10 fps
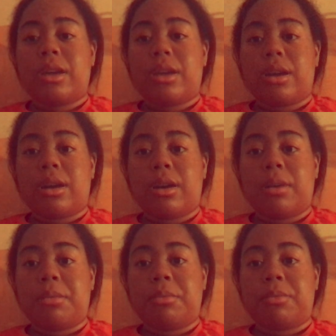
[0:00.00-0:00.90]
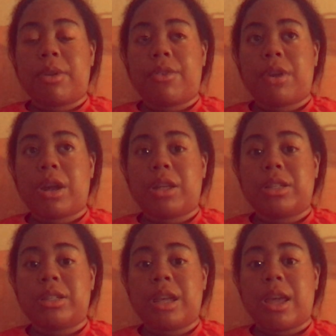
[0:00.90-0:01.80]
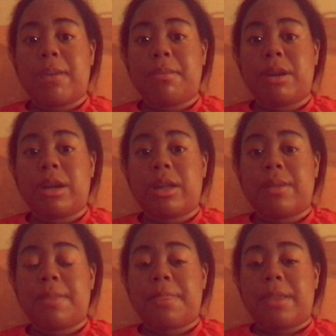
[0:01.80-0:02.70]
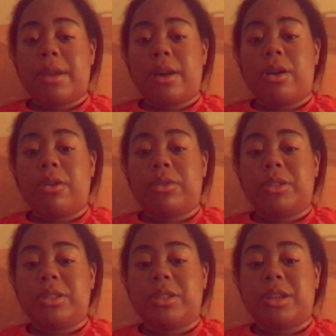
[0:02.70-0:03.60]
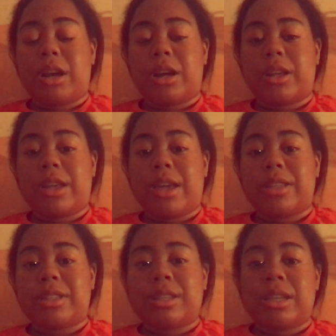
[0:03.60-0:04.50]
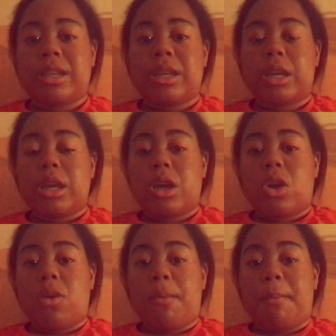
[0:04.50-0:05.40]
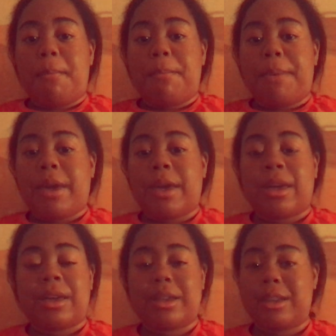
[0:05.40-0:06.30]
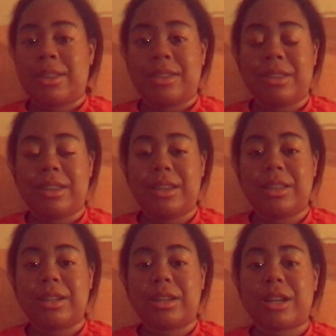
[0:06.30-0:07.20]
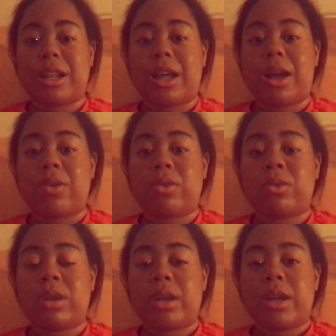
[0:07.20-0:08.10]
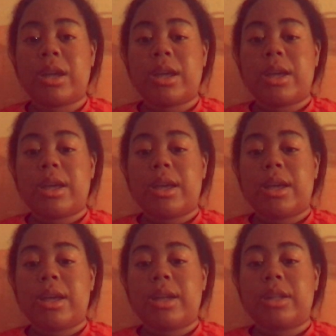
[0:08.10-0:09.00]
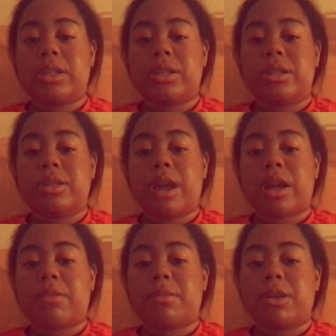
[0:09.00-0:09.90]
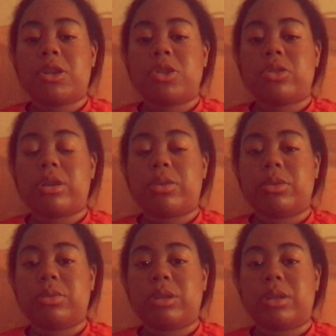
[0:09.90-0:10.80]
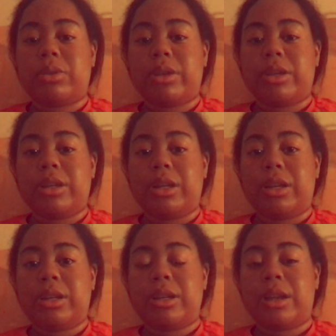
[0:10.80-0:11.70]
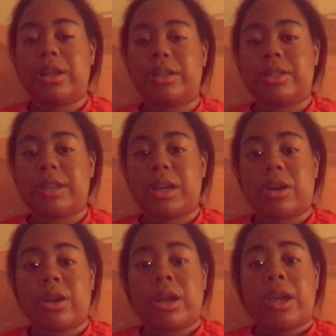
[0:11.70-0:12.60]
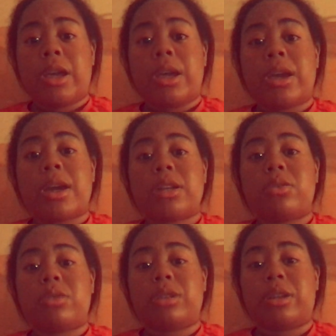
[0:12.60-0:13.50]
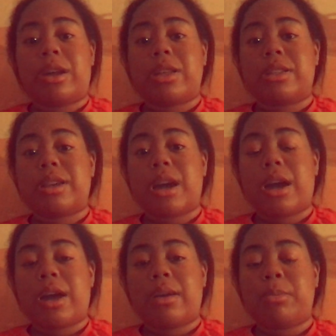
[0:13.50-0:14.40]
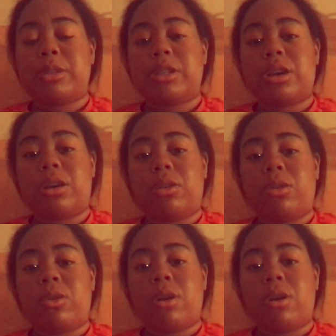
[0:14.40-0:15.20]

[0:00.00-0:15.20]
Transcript: Um, I forgot his name, but oh, John Gacy. Man, he's a clown and his documentary was really really good and scary. He actually was a nice guy. but so tell